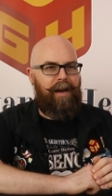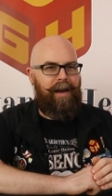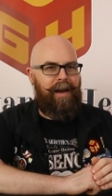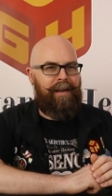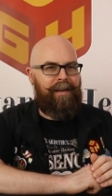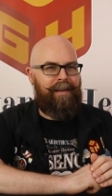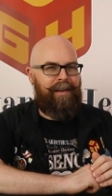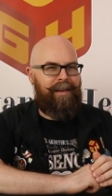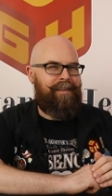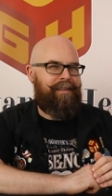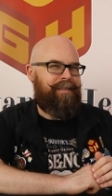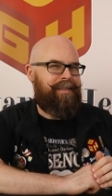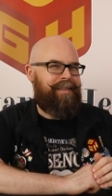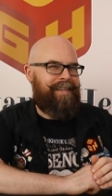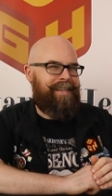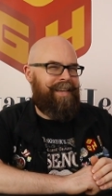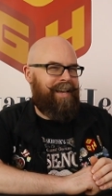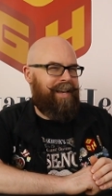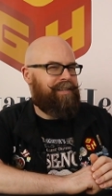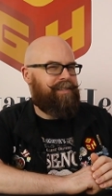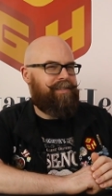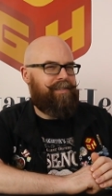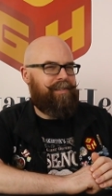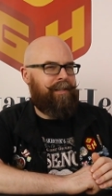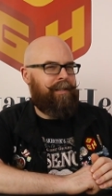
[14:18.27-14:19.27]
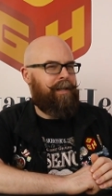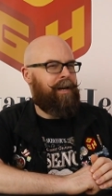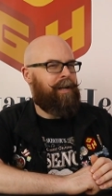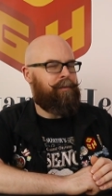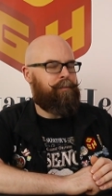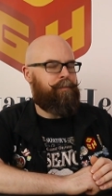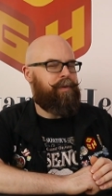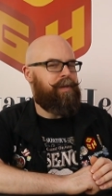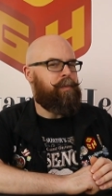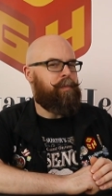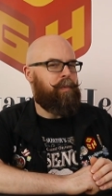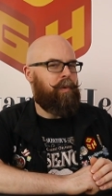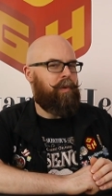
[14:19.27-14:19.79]
And I guess a lot
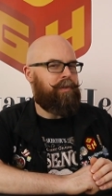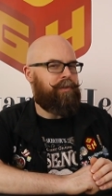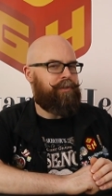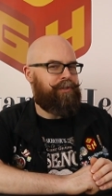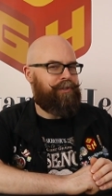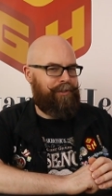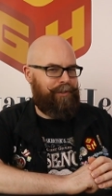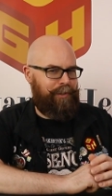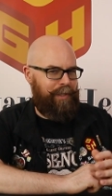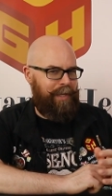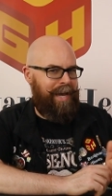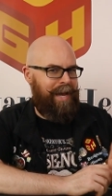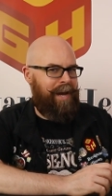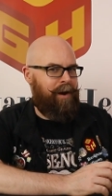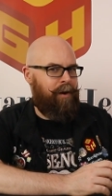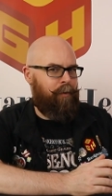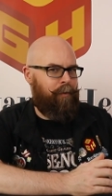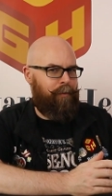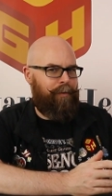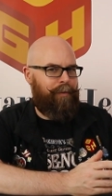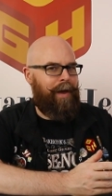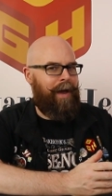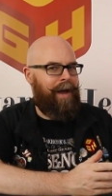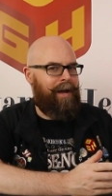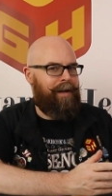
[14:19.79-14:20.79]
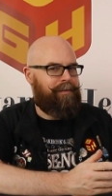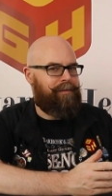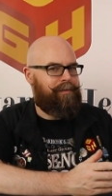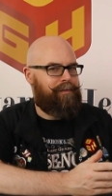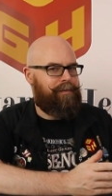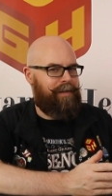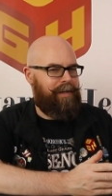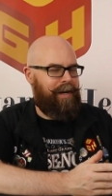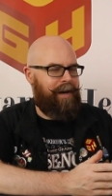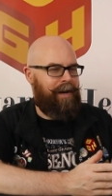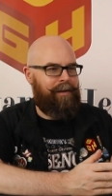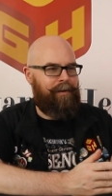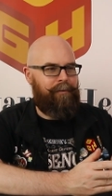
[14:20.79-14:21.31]
of people share that
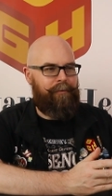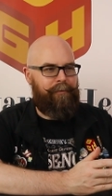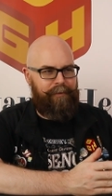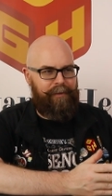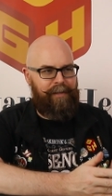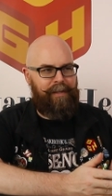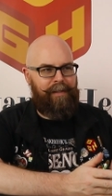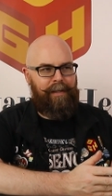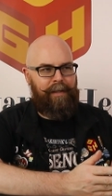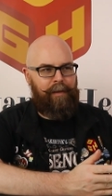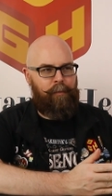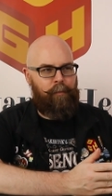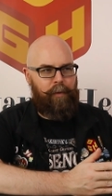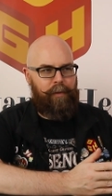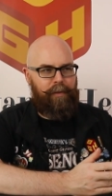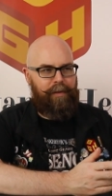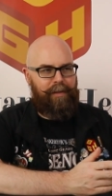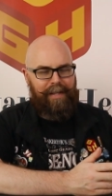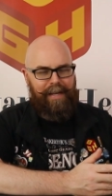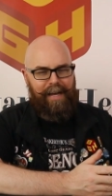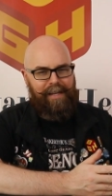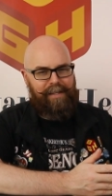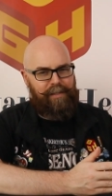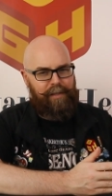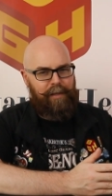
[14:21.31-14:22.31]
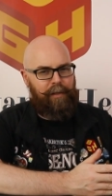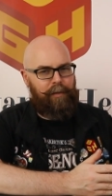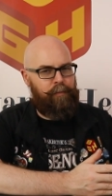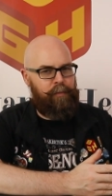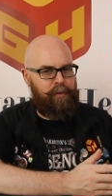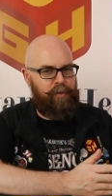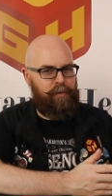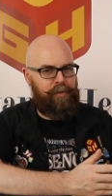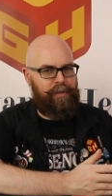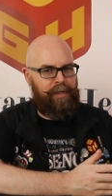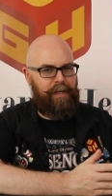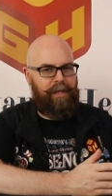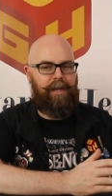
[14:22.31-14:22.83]
kind of feeling with classical
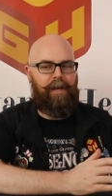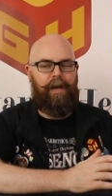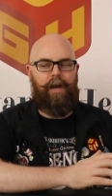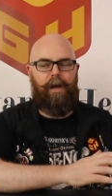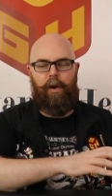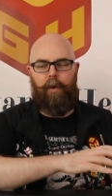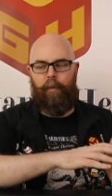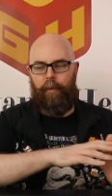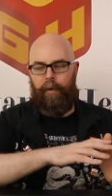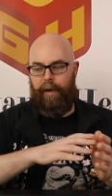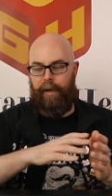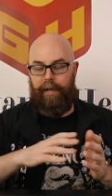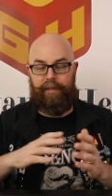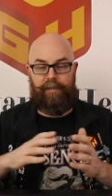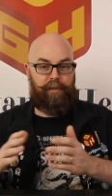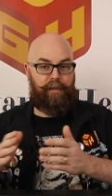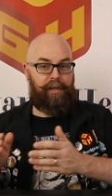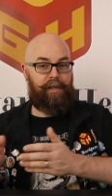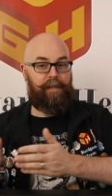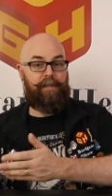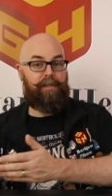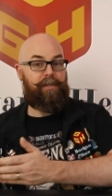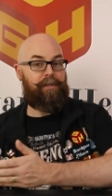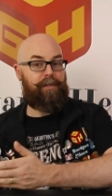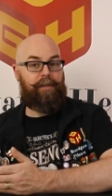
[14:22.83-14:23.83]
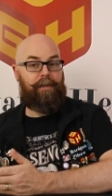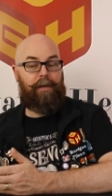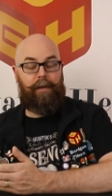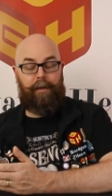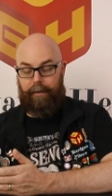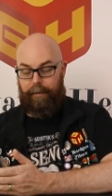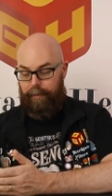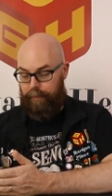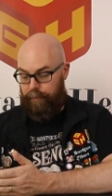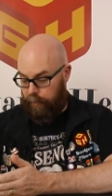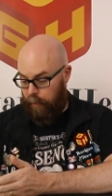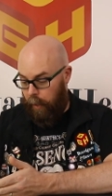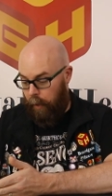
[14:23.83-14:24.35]
music, whereas these
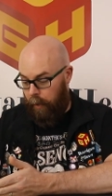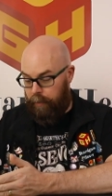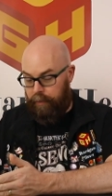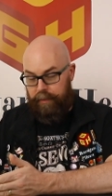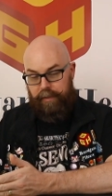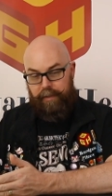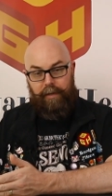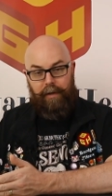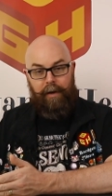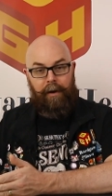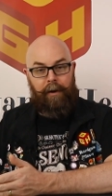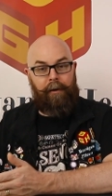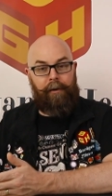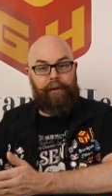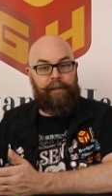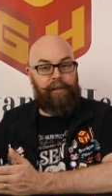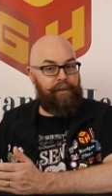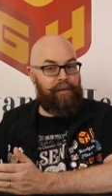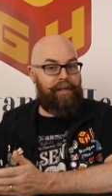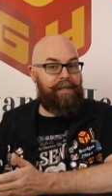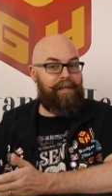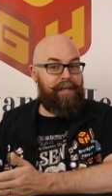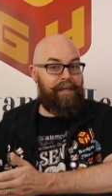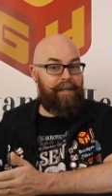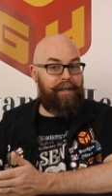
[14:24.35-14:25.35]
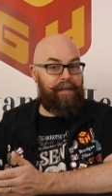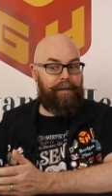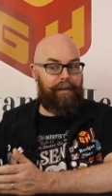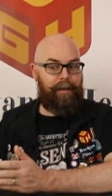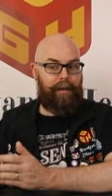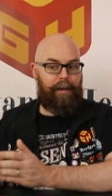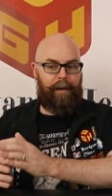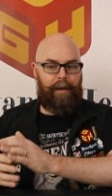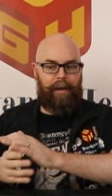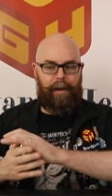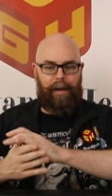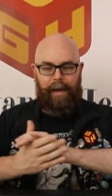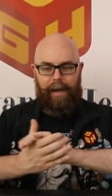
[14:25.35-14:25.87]
songs are unique
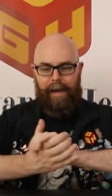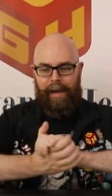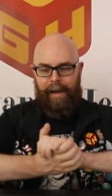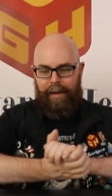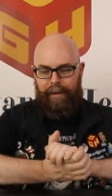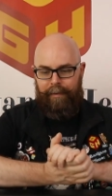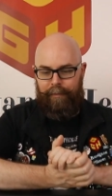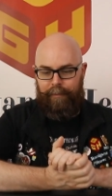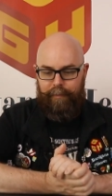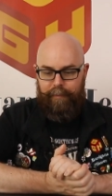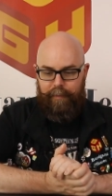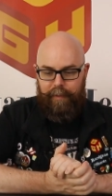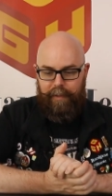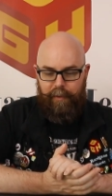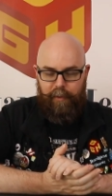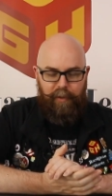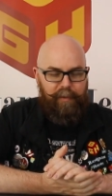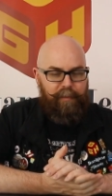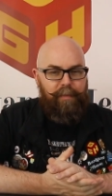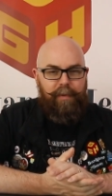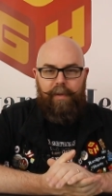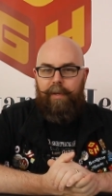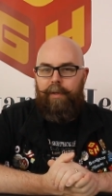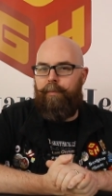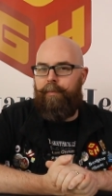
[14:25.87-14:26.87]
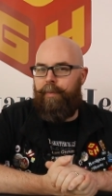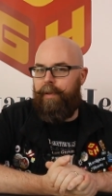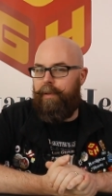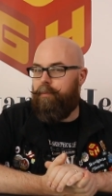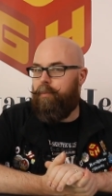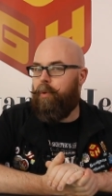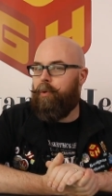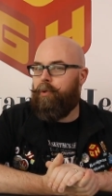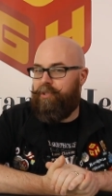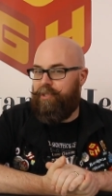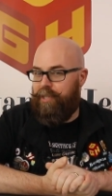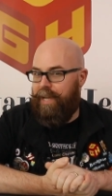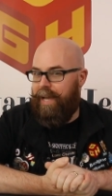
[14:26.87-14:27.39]
and couldn't be a bit
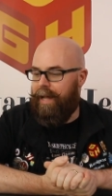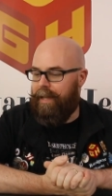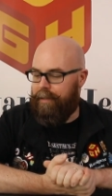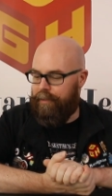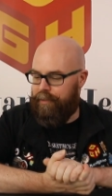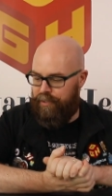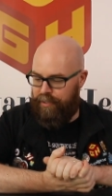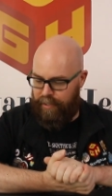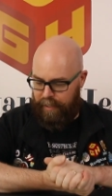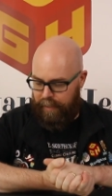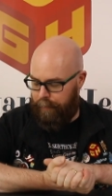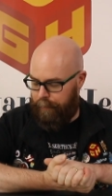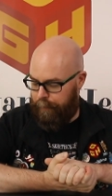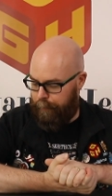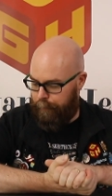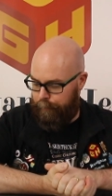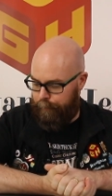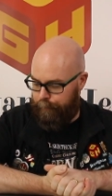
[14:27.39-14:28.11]
more challenging.